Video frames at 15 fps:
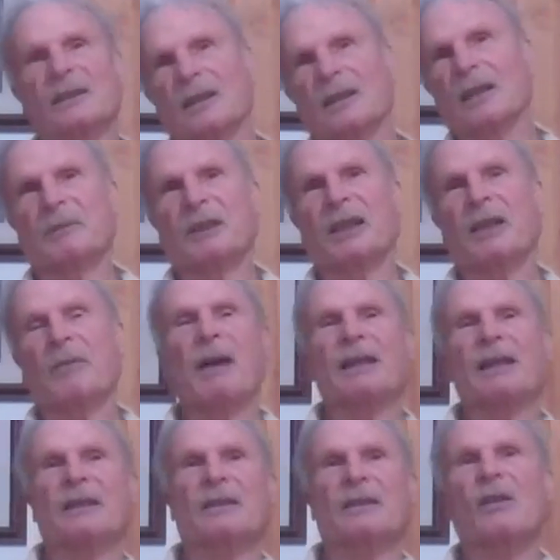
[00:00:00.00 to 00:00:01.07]
I'm going to get
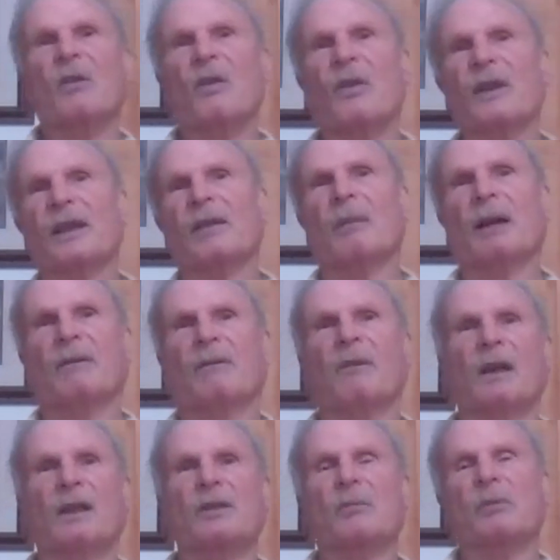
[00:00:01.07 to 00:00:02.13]
back to this whole thing
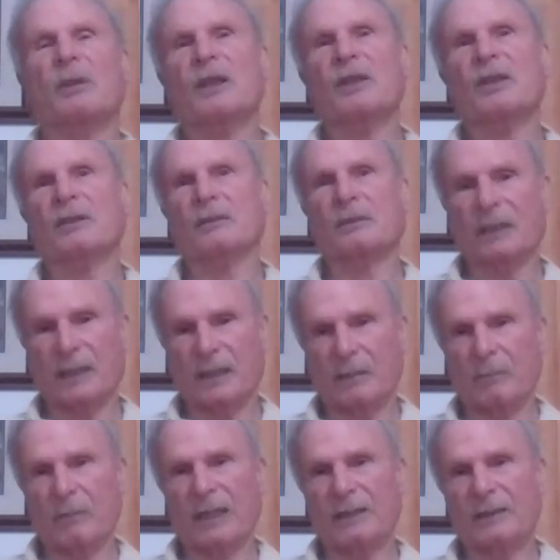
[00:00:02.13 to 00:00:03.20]
about fire suppression.
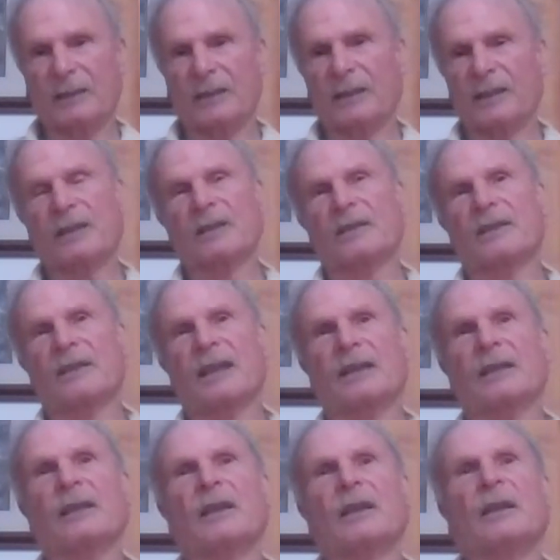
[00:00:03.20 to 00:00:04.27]
Getting back to this, is
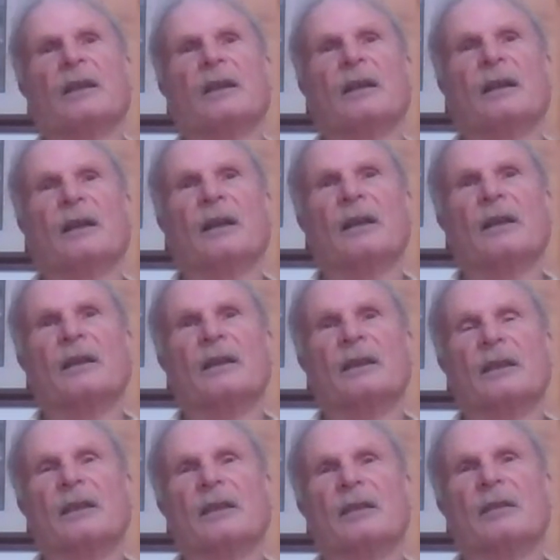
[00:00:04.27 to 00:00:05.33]
that
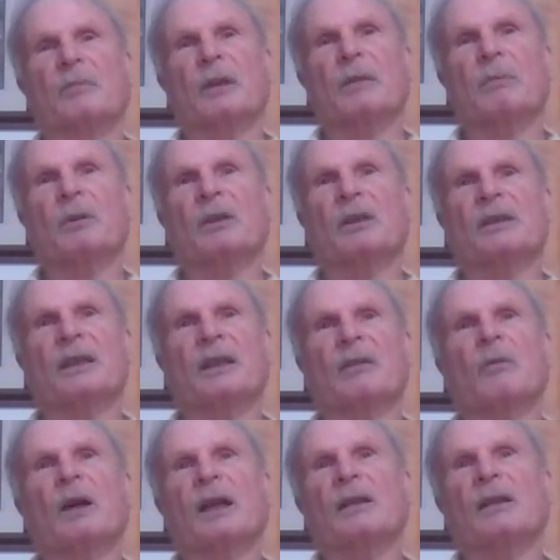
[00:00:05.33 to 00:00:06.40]
people are
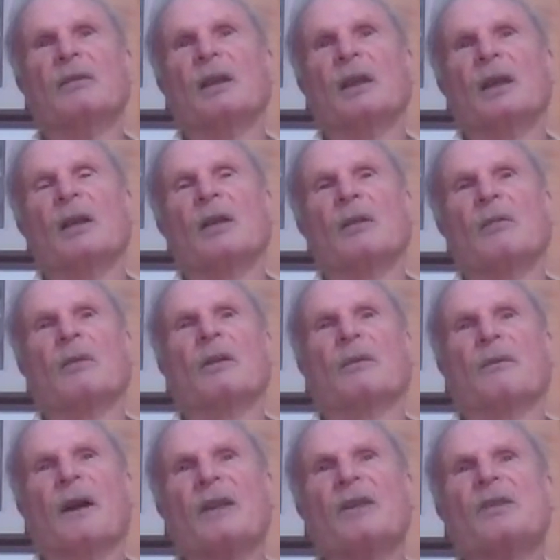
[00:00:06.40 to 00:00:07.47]
saying, well,
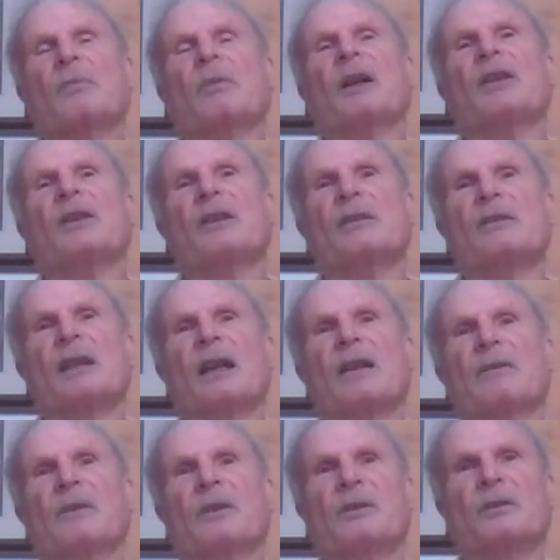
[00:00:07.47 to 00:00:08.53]
fire suppression is a
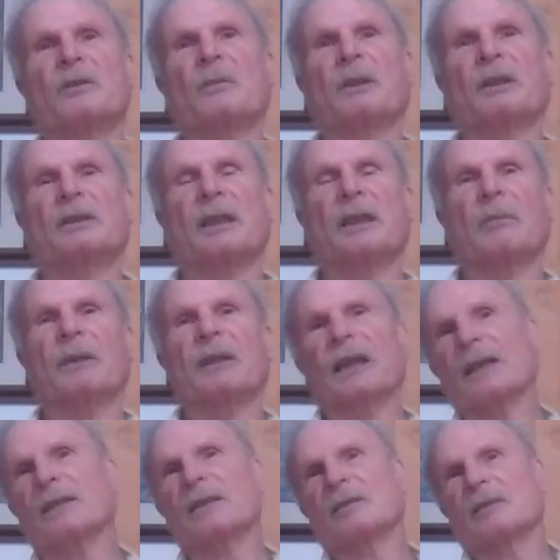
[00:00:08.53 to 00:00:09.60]
lot of fuels to build up,
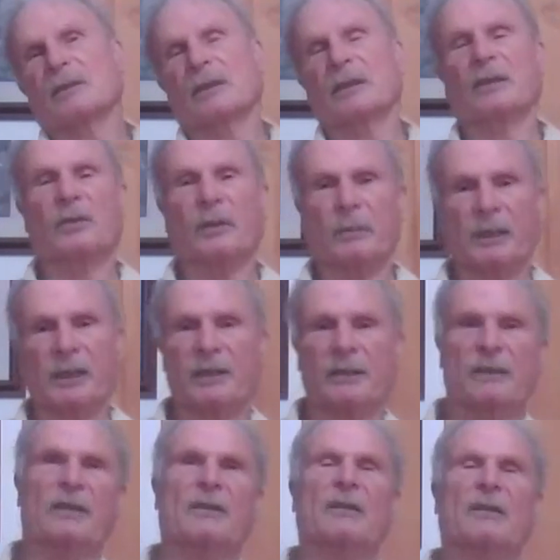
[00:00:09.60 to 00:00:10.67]
and that's
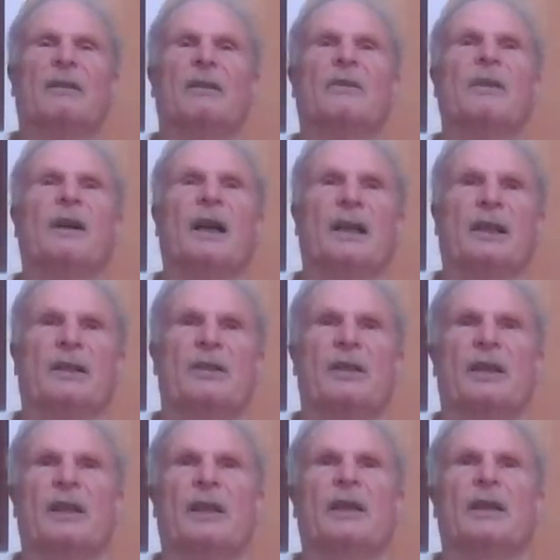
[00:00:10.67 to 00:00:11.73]
contributing to these large
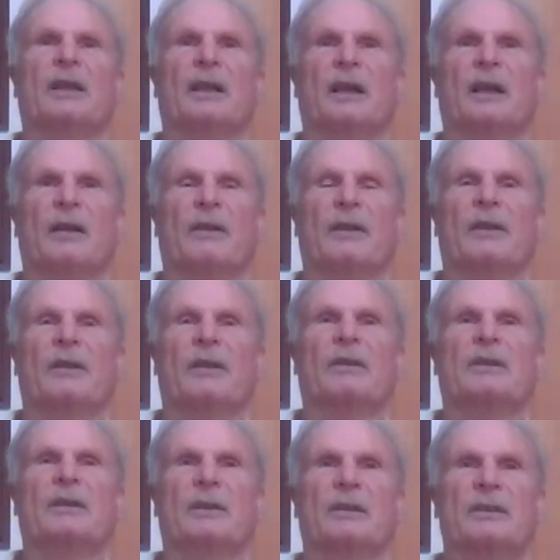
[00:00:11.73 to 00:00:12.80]
fires. There
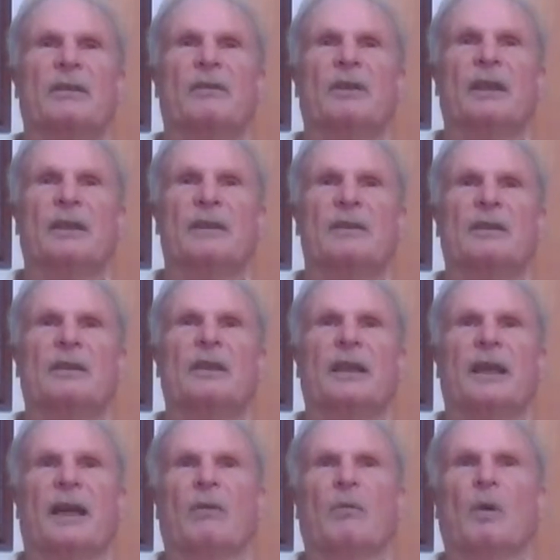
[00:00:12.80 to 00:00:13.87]
are several things to
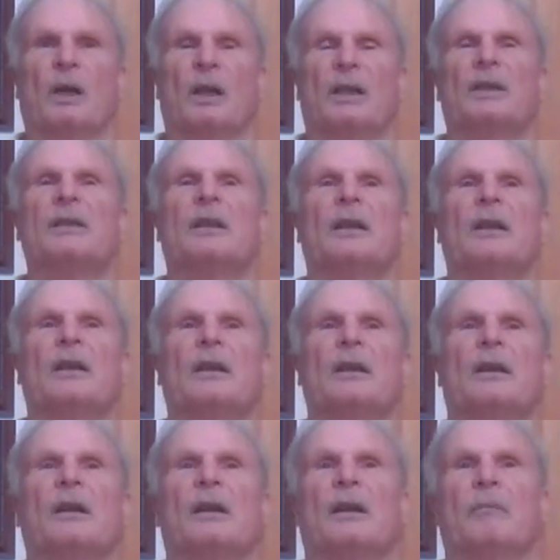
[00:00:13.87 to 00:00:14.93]
look at. One,
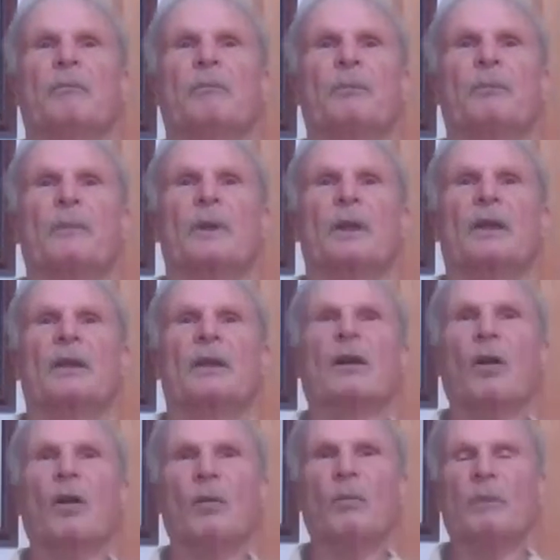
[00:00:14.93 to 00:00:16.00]

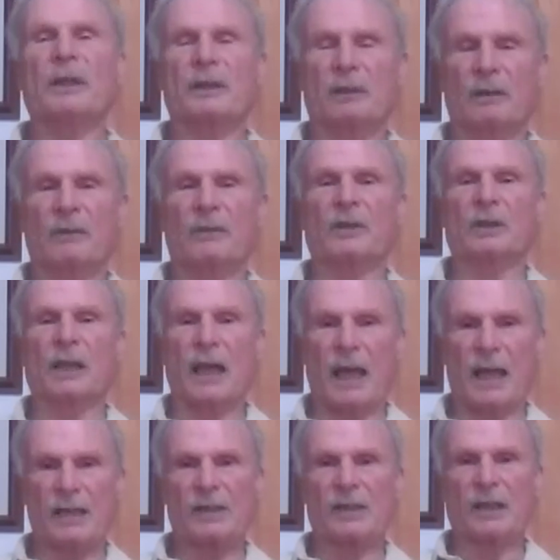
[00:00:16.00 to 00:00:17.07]
the whole middle of the
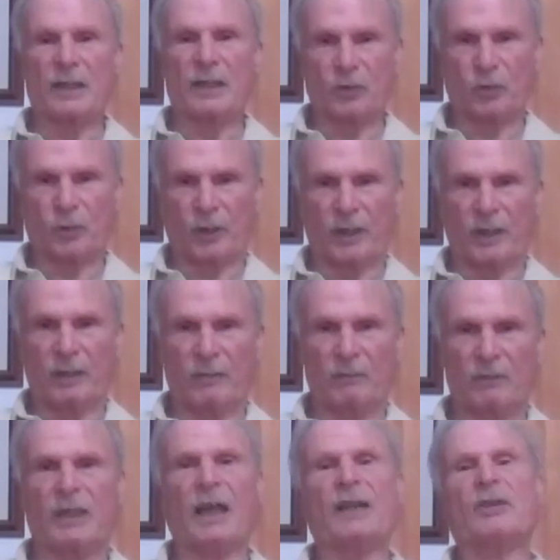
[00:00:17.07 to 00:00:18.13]
last century
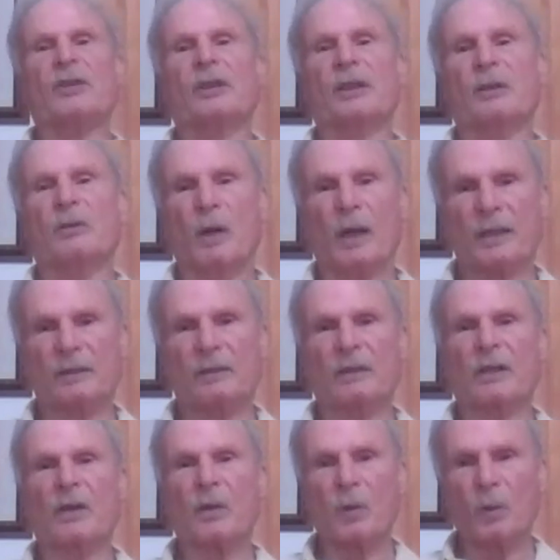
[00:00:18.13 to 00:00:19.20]
was actually
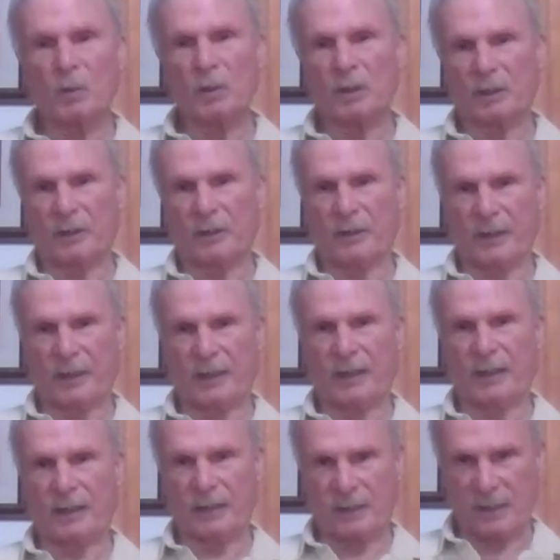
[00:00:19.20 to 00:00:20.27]
wetter and cooler
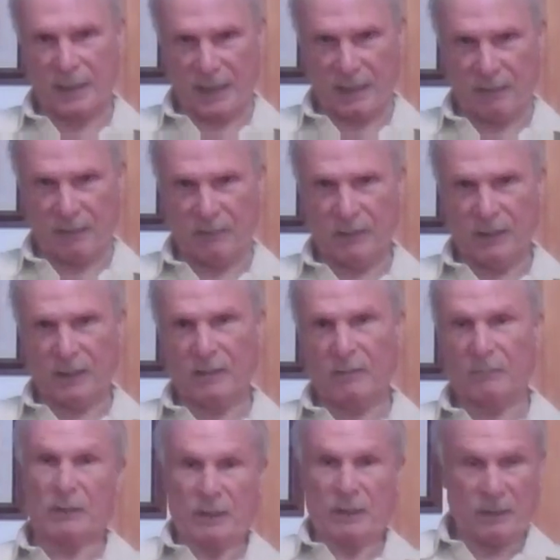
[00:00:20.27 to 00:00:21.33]
than it is now,
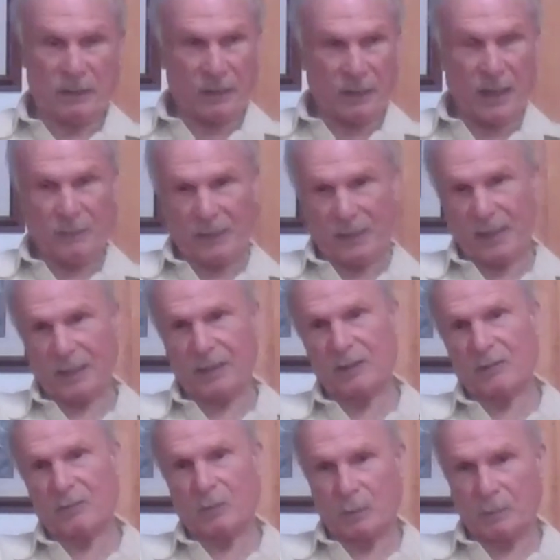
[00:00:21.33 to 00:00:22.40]
because the climate
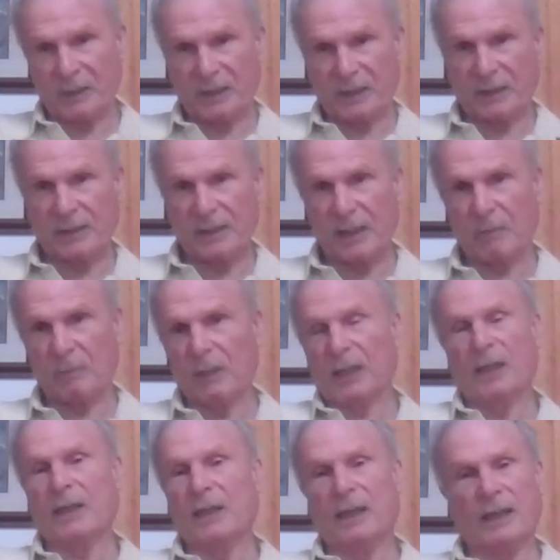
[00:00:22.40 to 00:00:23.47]
change is warming things up.
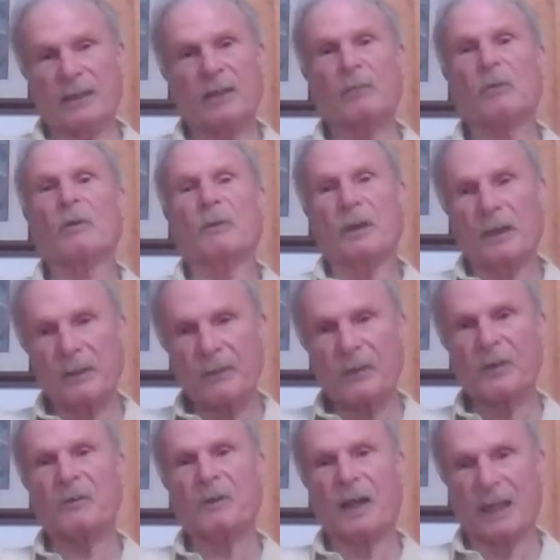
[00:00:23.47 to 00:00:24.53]
And there were very
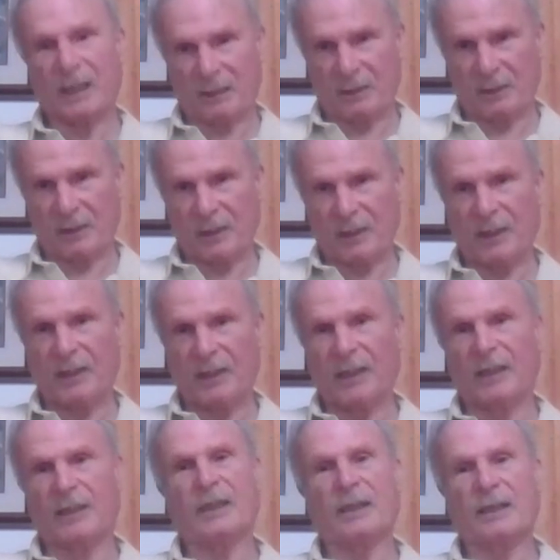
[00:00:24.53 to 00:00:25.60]
few fires,
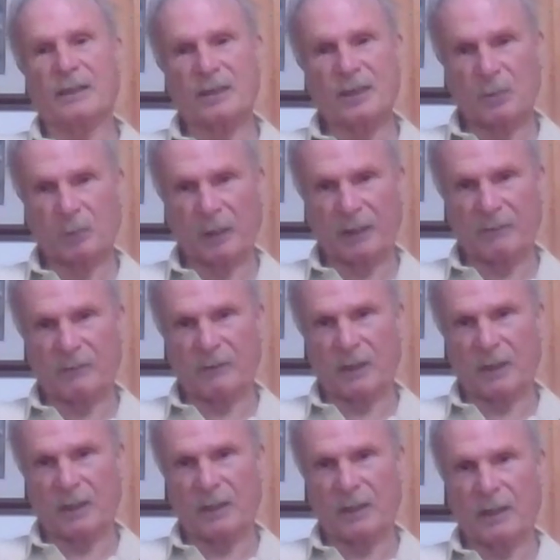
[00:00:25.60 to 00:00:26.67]
and they didn't spread
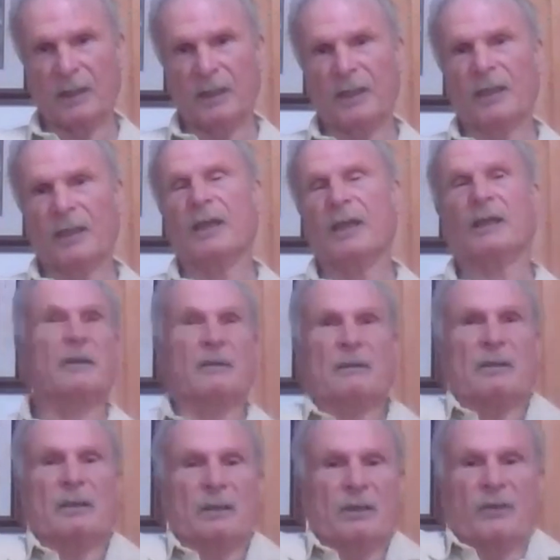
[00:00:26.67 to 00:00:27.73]
far.
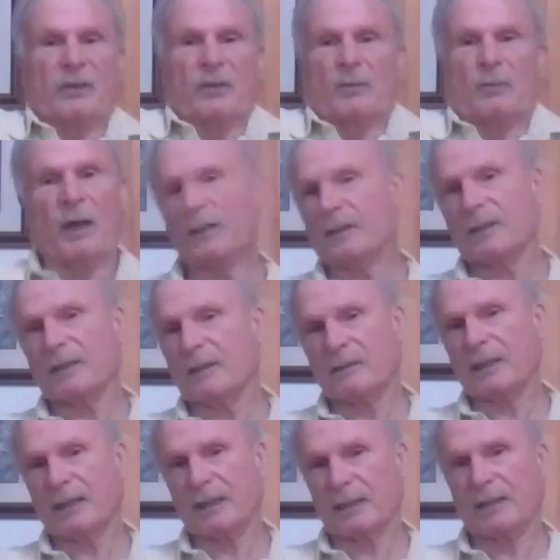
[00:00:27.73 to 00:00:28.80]
And so if it's wet, you
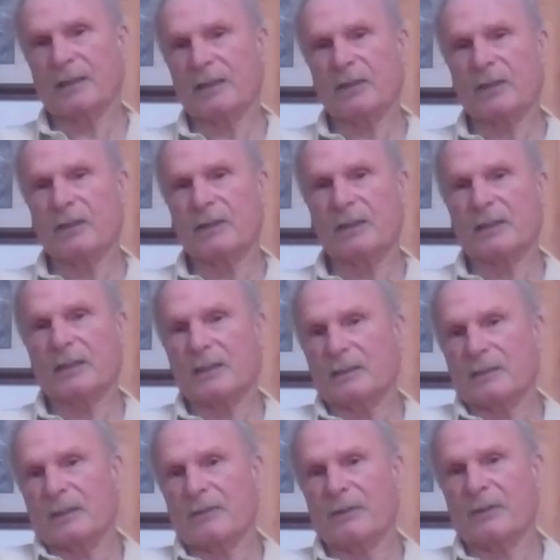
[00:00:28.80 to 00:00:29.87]
don't get ignitions. And
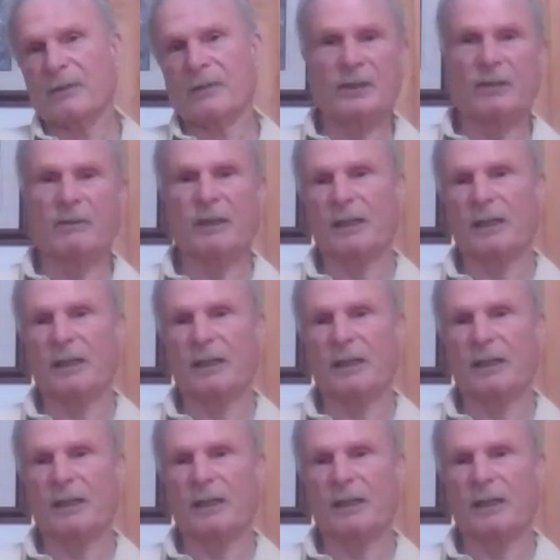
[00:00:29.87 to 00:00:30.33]
then even if you